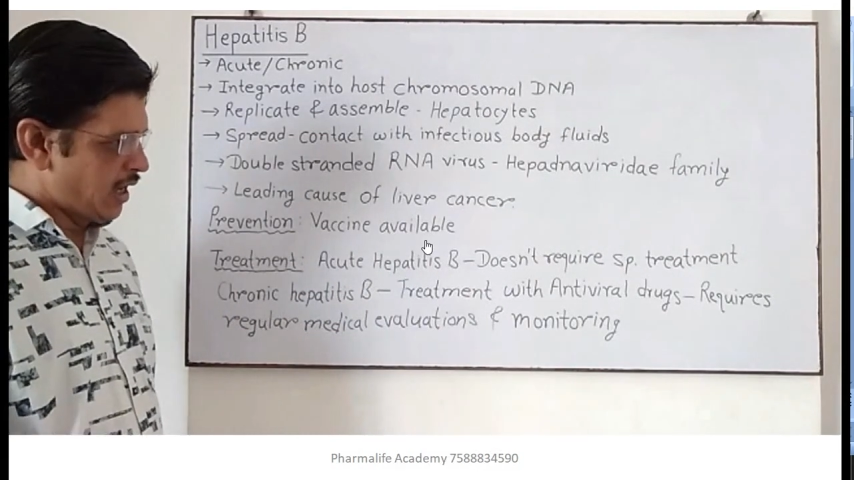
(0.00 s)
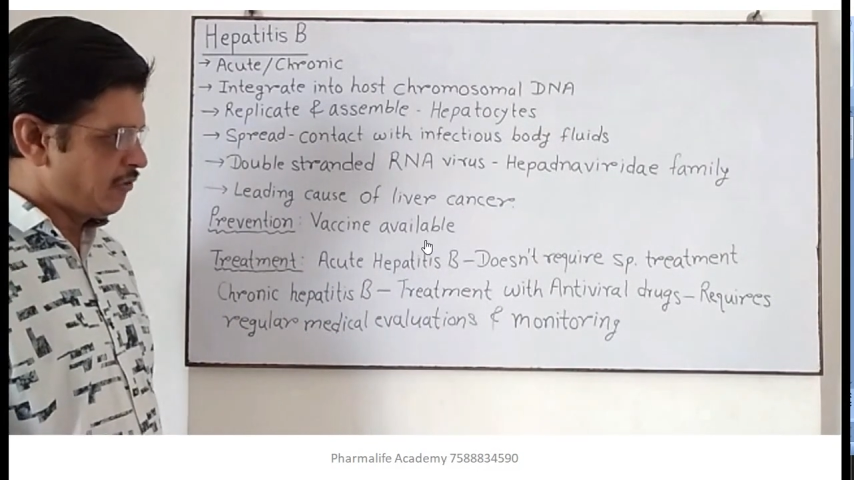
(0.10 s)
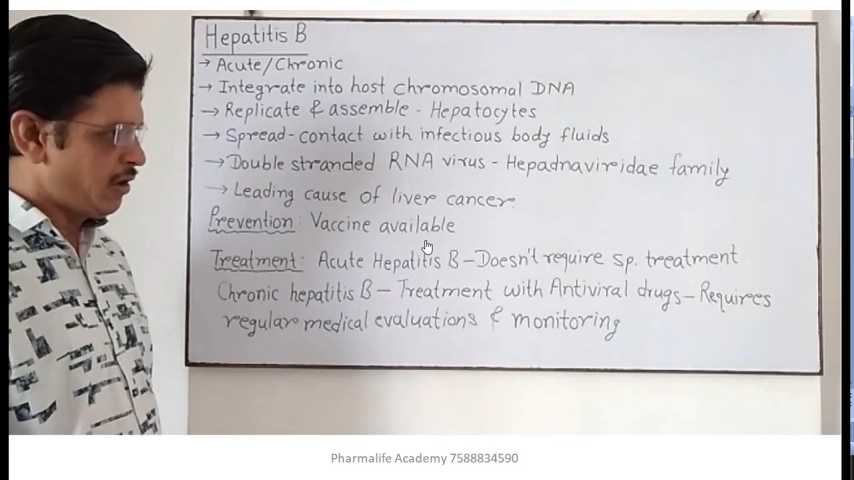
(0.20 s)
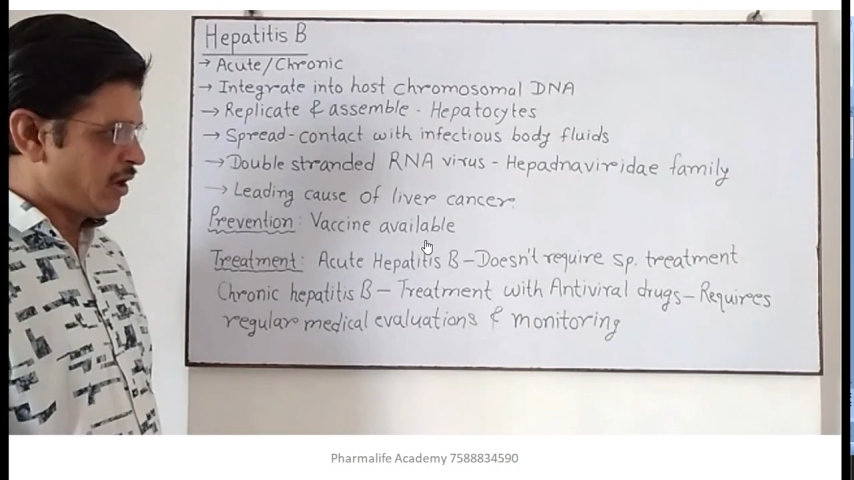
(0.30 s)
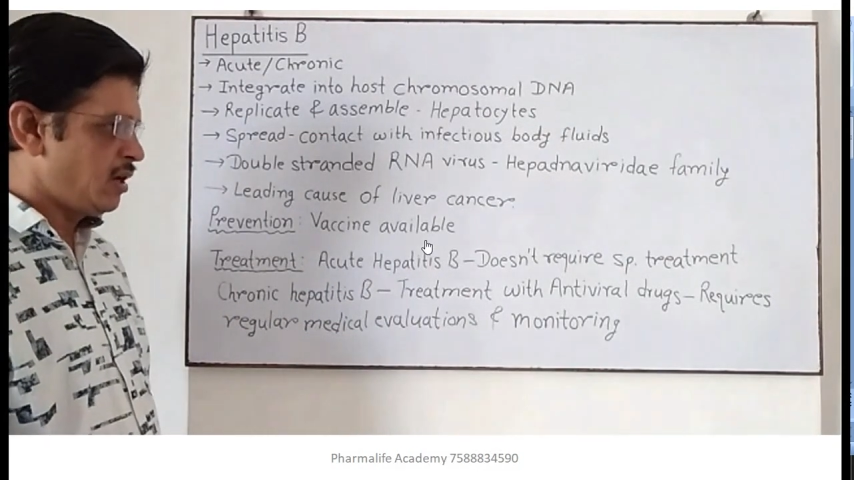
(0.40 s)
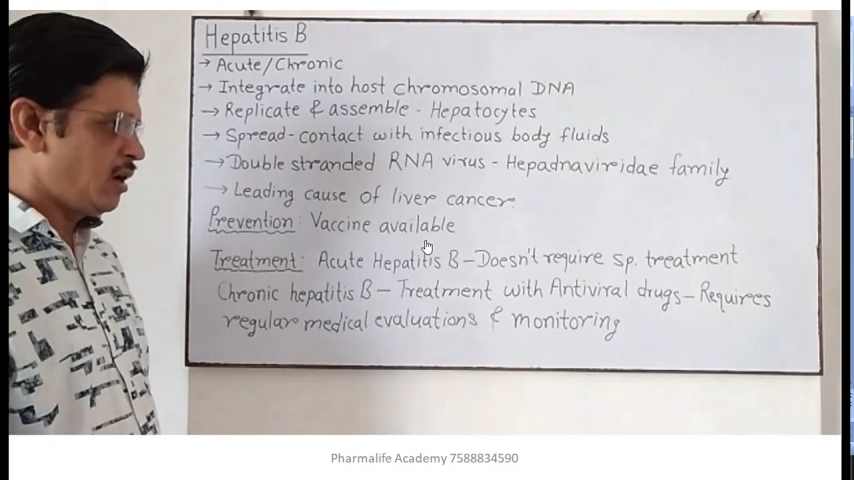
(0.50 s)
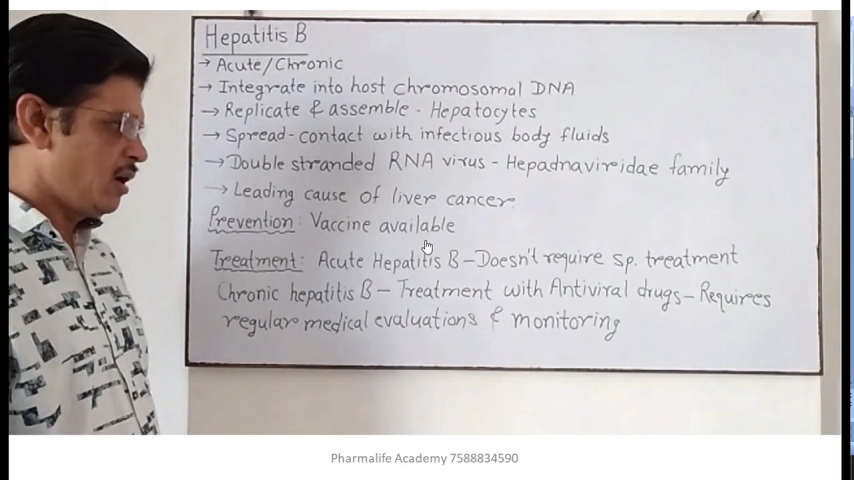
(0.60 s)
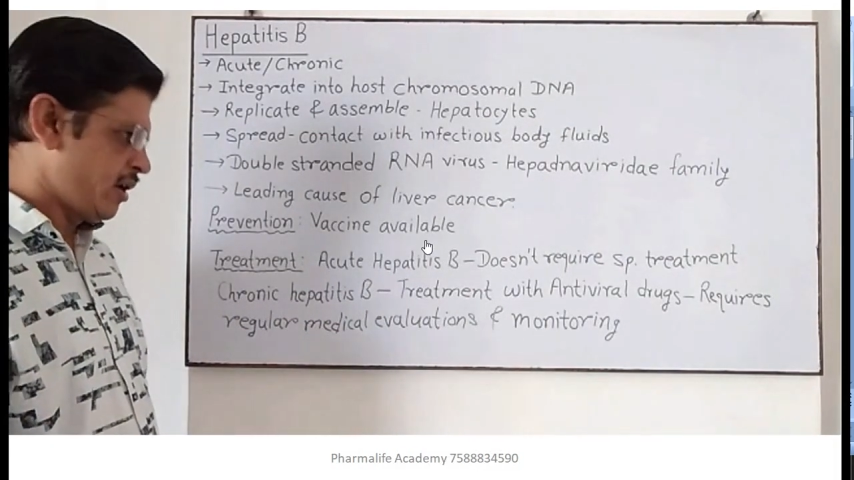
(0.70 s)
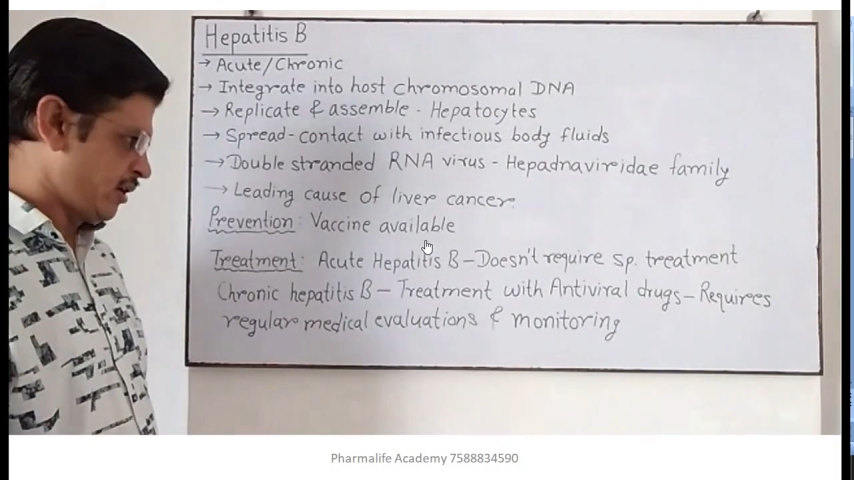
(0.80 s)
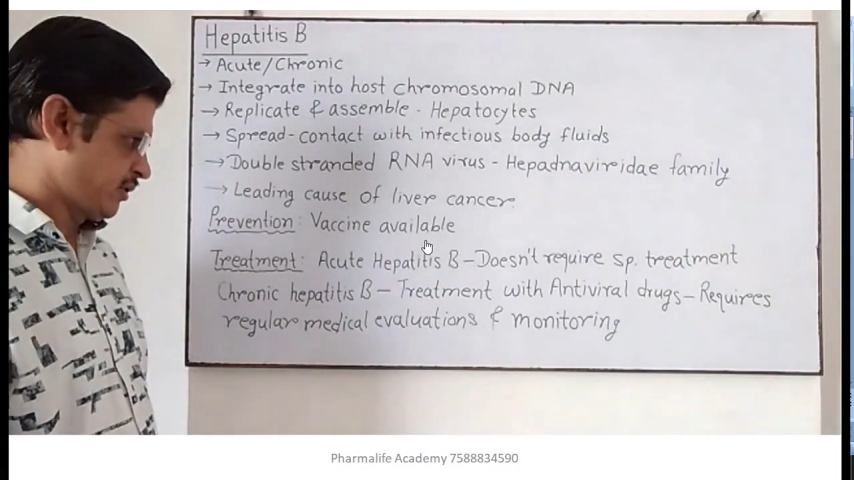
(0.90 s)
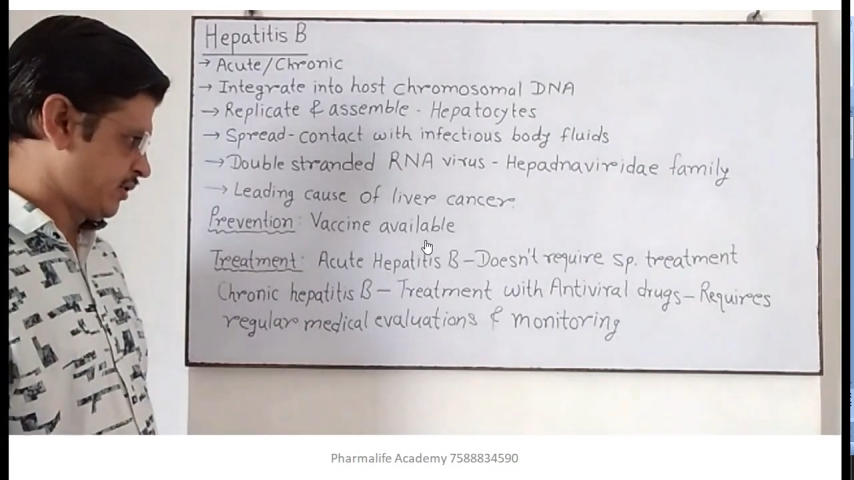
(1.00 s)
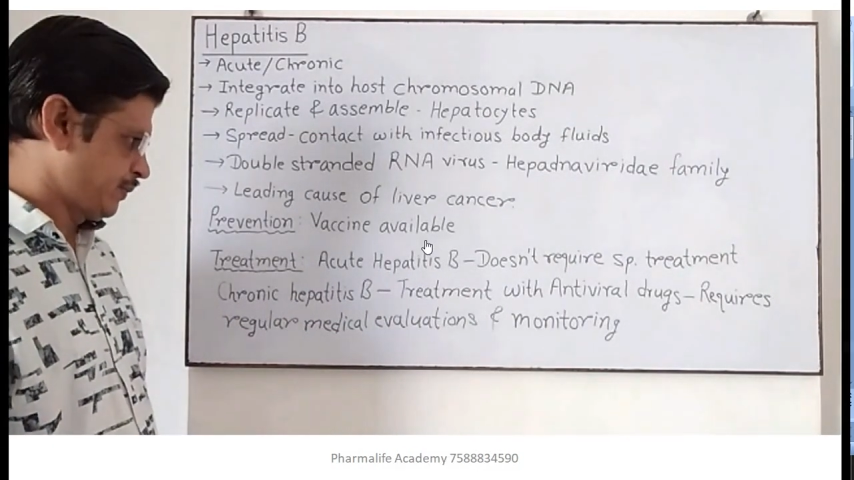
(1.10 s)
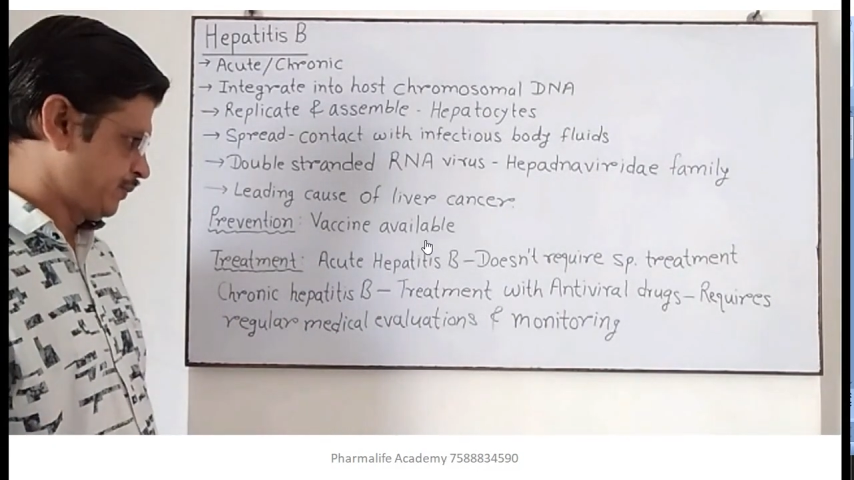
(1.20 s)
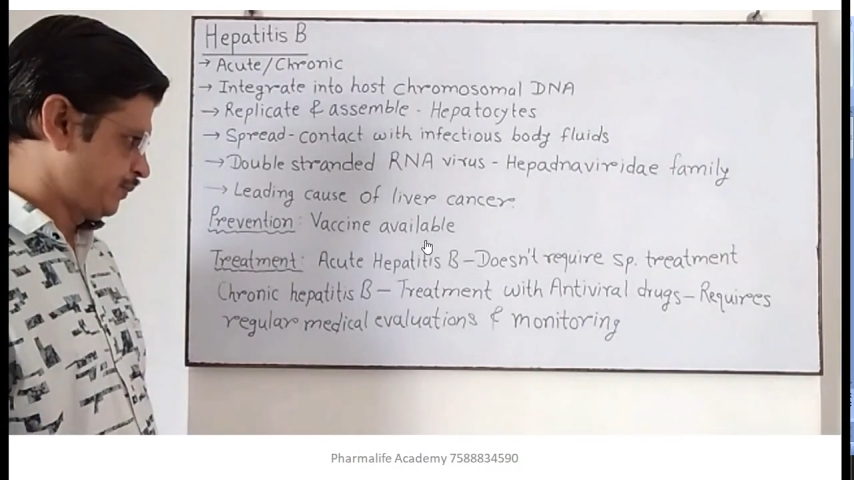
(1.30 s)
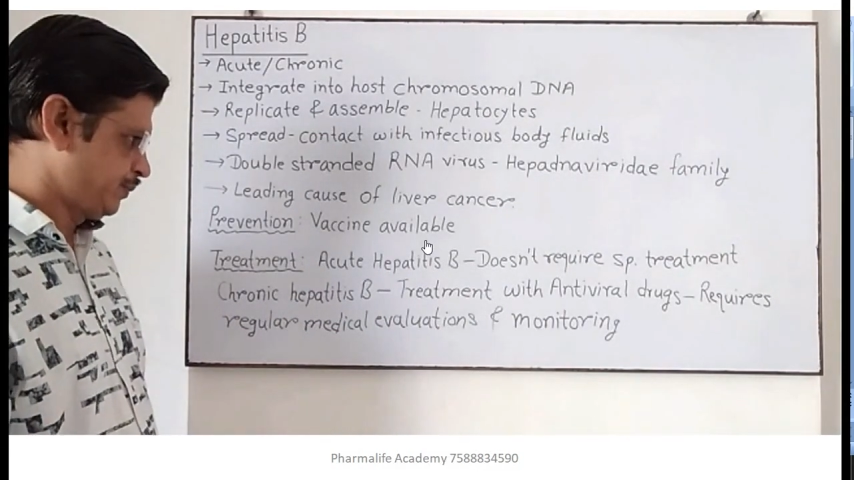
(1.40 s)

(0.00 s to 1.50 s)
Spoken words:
antiviral drugs.